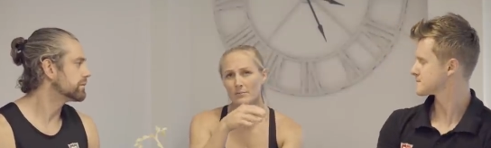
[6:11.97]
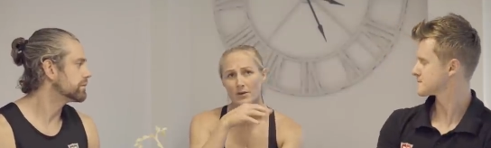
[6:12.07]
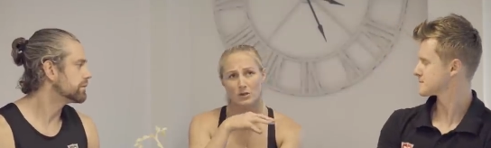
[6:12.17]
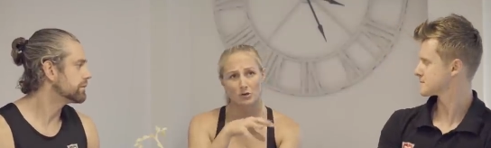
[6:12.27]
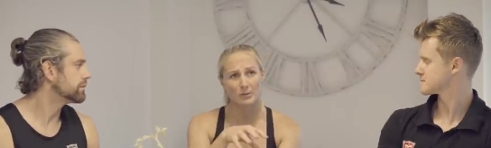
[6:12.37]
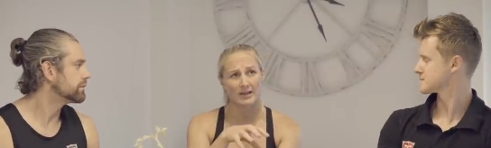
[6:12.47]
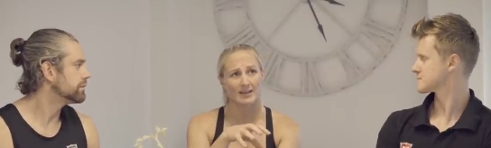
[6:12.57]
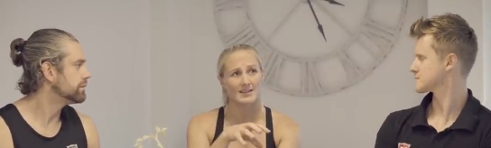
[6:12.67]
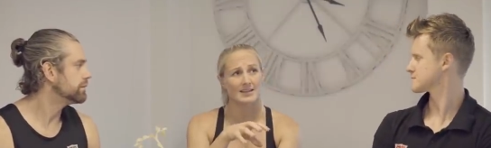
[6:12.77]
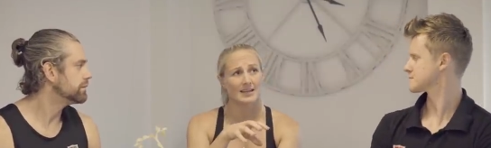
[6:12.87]
Speaker 1: But
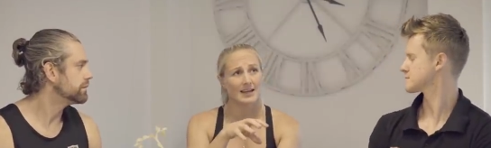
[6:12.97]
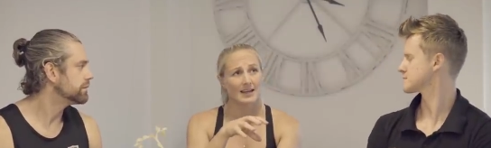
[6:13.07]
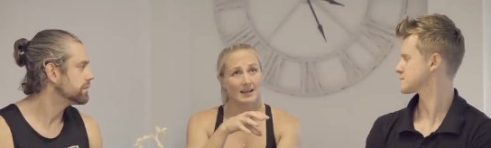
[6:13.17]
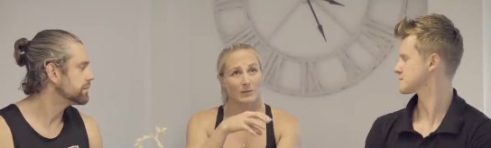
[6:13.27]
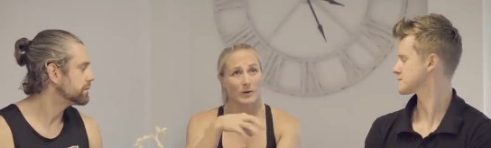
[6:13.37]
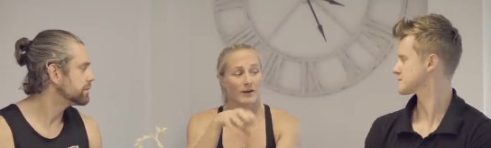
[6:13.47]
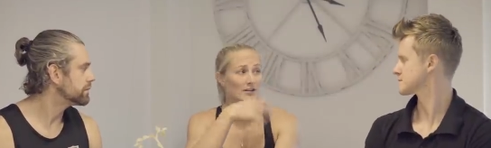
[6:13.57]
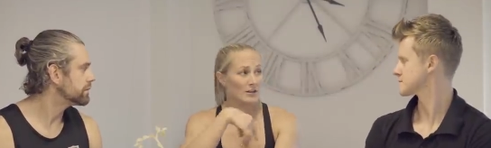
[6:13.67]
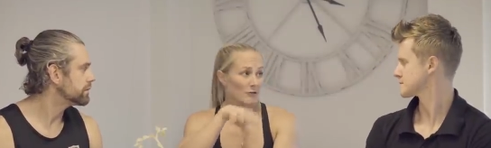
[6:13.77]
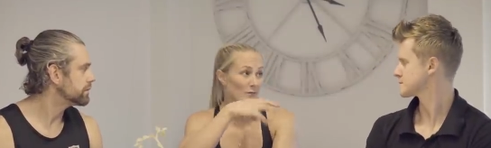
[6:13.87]
European, we're
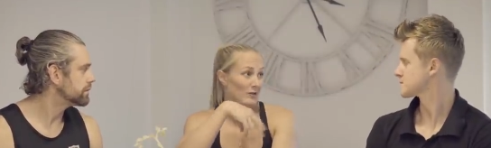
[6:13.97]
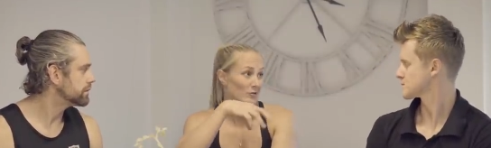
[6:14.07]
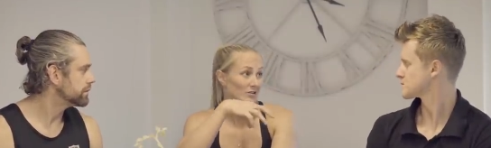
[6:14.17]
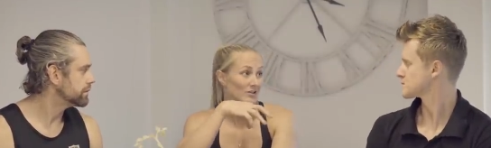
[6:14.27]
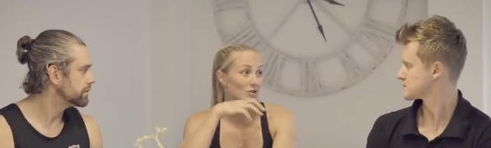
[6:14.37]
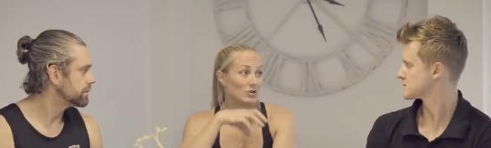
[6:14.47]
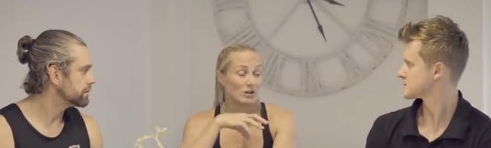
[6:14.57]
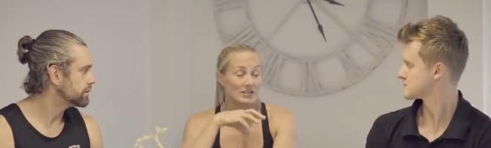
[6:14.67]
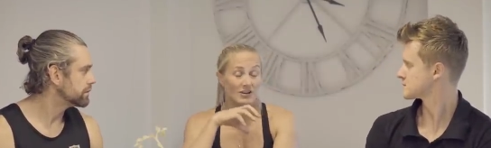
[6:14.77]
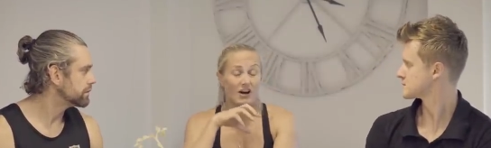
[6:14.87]
in the European continent, so it's,
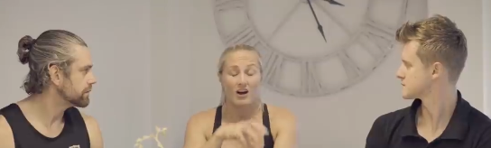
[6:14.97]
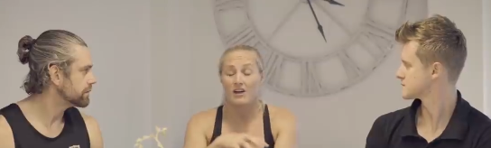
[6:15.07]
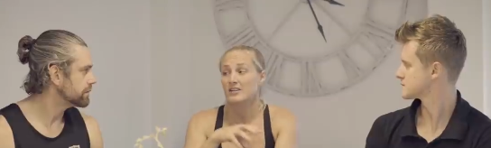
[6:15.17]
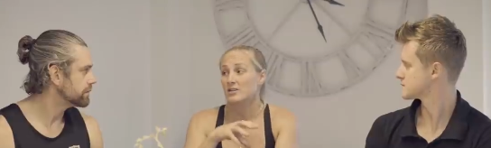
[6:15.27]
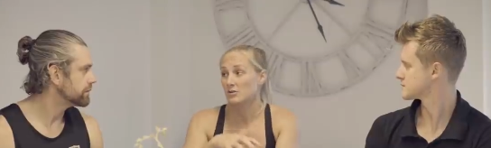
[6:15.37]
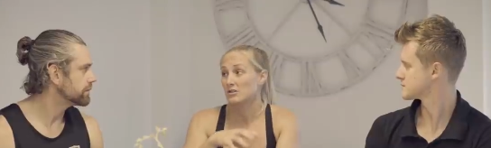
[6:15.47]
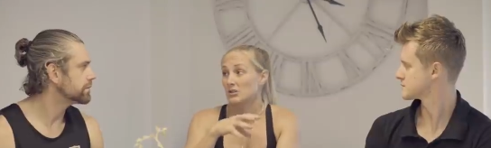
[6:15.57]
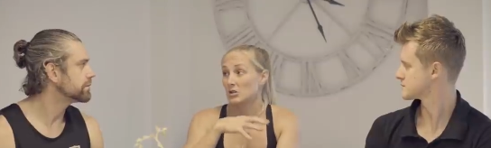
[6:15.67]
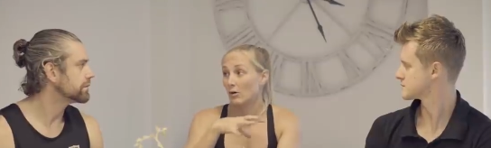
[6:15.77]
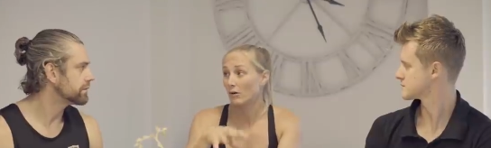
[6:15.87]
it's the hardest
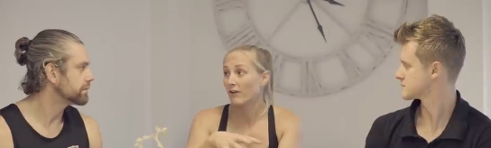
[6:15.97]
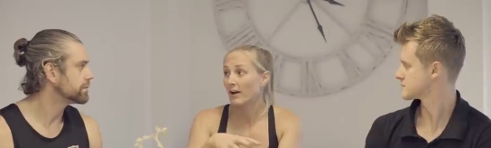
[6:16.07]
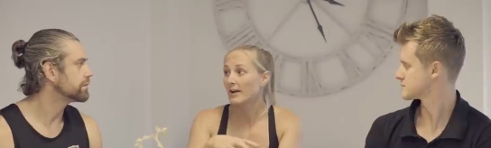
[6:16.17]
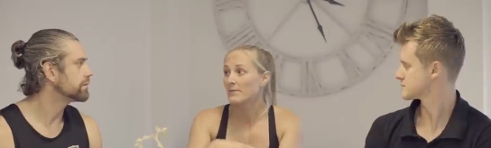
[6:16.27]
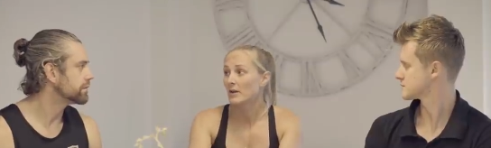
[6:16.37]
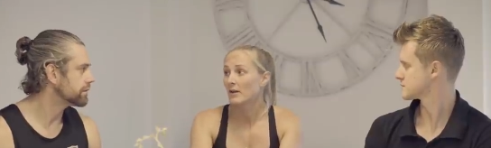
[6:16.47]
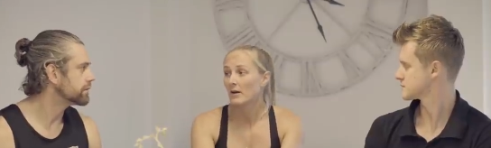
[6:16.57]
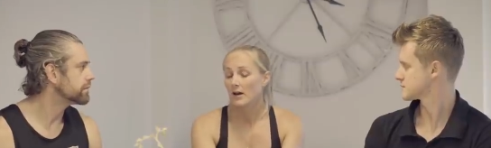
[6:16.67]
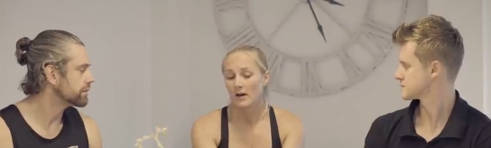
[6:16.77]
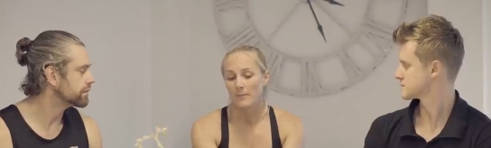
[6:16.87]
continent to qualify.
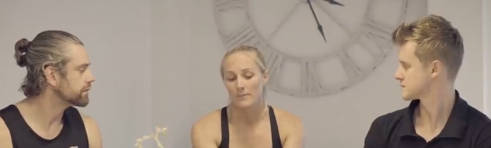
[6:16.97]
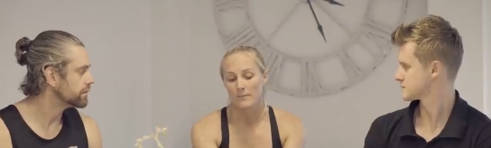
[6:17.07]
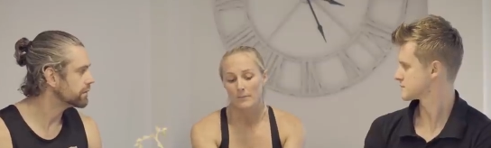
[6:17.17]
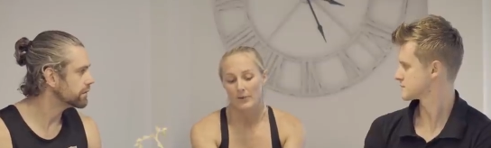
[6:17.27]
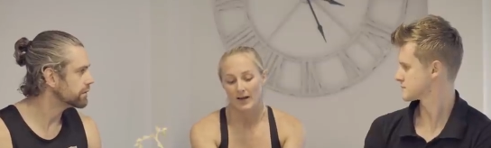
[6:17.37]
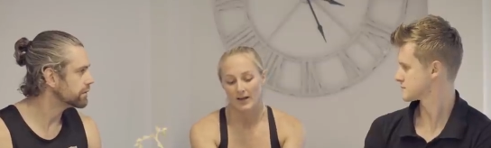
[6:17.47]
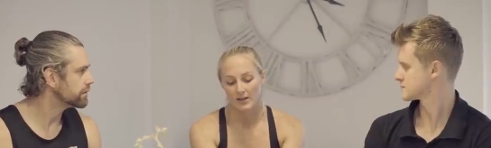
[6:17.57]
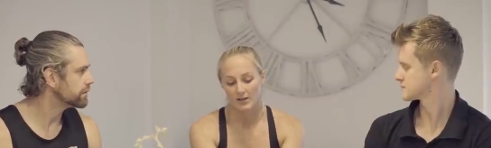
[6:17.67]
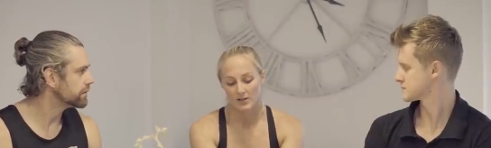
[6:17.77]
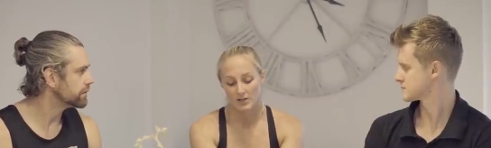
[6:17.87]
Um,
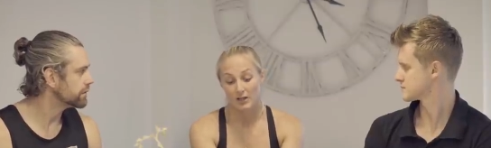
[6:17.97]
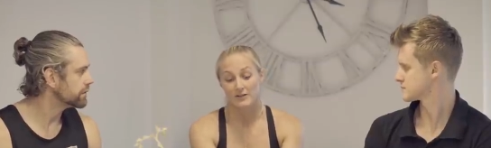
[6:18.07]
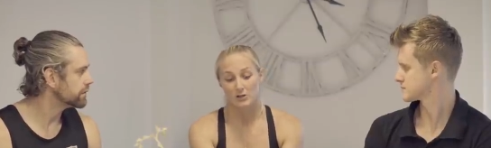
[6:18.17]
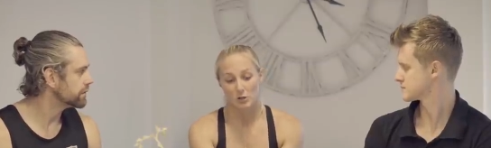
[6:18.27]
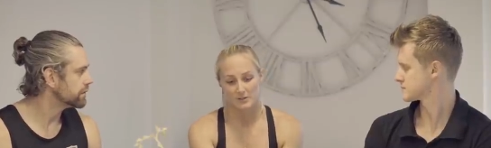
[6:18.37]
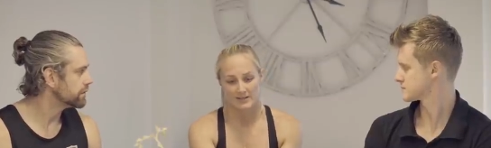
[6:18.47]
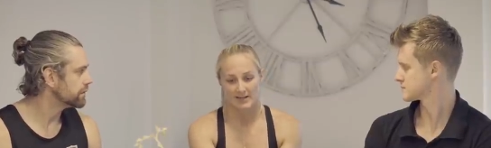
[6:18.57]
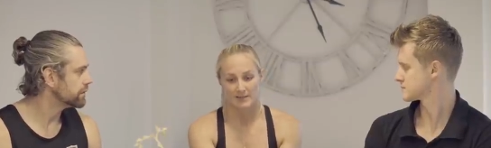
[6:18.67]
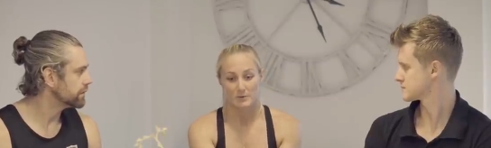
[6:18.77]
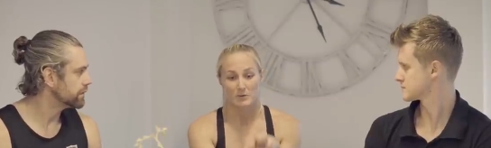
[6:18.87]
but so you have to get top
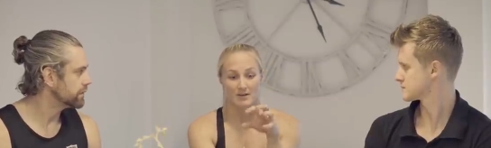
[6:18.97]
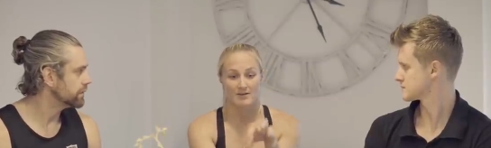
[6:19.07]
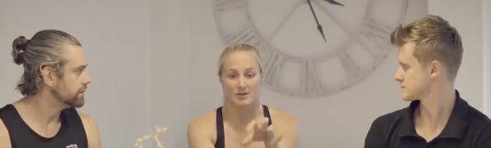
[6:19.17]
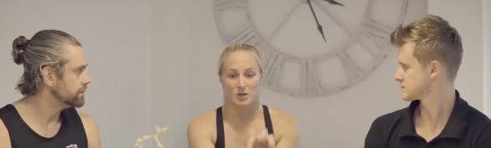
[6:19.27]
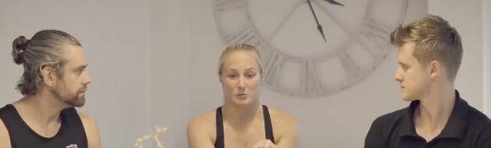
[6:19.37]
six, but within that